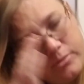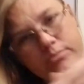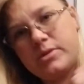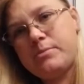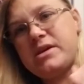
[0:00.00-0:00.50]

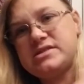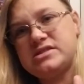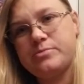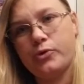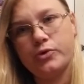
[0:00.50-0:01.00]
mm, the
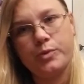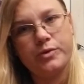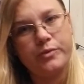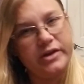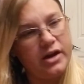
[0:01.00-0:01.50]
message board
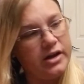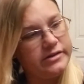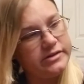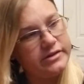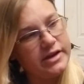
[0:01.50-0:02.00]
one we
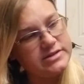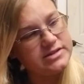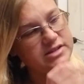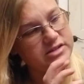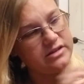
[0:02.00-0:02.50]
got as a
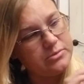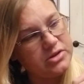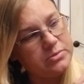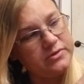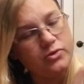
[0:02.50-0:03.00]
scent of the
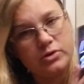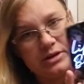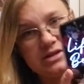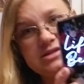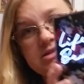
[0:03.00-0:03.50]
month before.
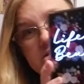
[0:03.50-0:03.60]
This is